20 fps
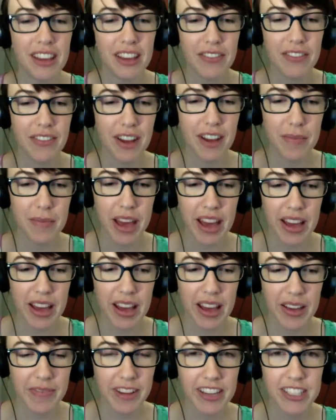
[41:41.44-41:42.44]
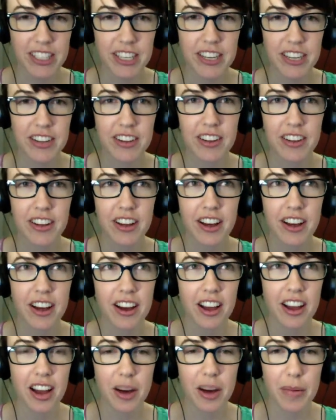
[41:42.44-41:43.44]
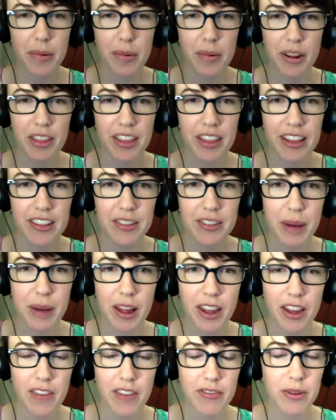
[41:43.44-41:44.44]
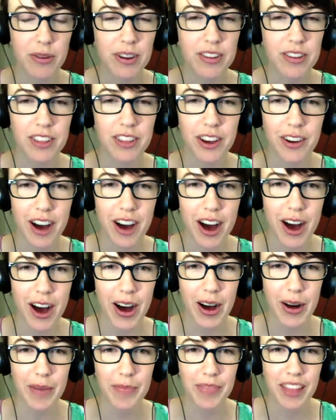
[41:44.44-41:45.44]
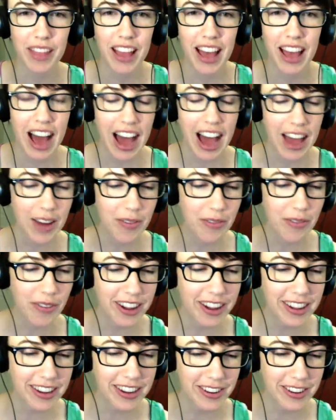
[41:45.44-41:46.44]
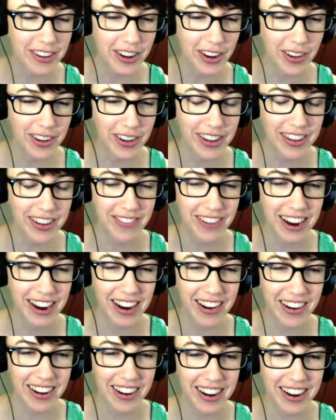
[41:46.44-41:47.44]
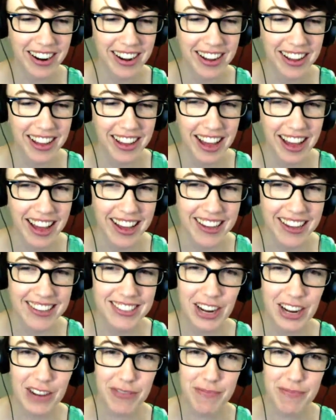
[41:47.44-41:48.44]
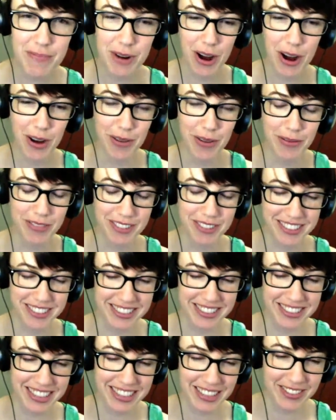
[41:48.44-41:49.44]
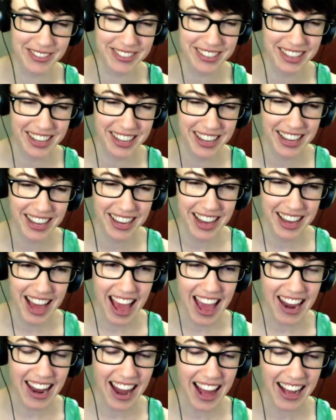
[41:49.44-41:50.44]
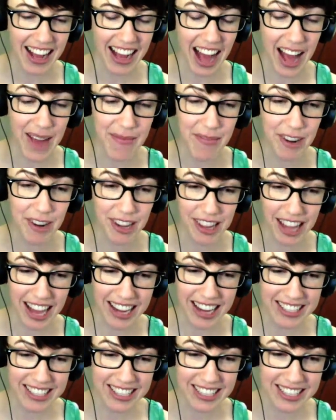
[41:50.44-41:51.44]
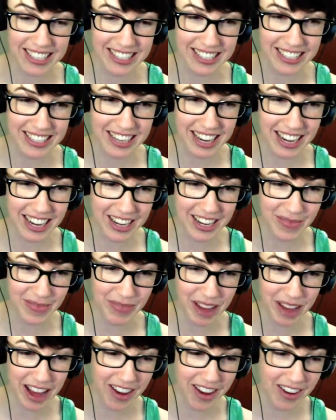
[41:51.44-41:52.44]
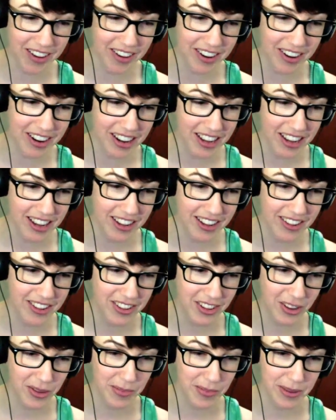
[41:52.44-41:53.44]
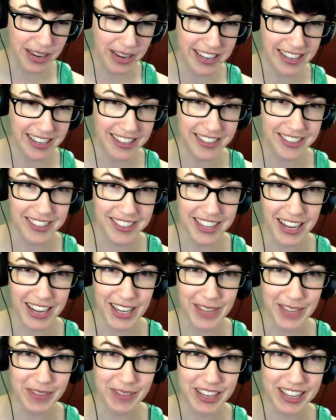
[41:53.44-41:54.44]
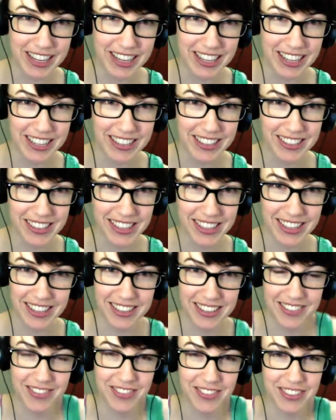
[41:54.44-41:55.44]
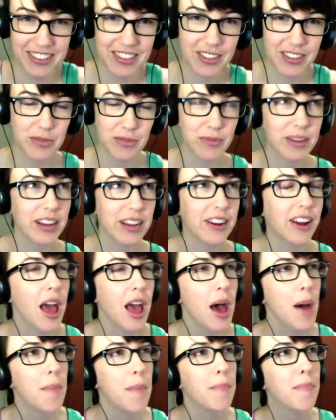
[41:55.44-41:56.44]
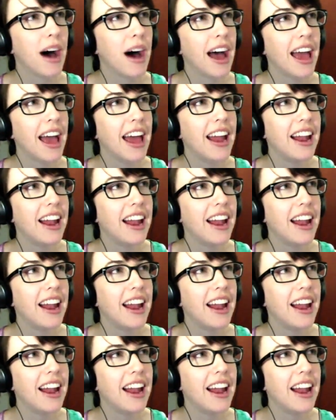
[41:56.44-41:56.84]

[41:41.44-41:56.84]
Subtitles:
I may mention a couple more things about loved ones, though, I had one little note where Jeff Probst seems, and like I'm reluctant to talk about Scoopin and his son because it feels weird, but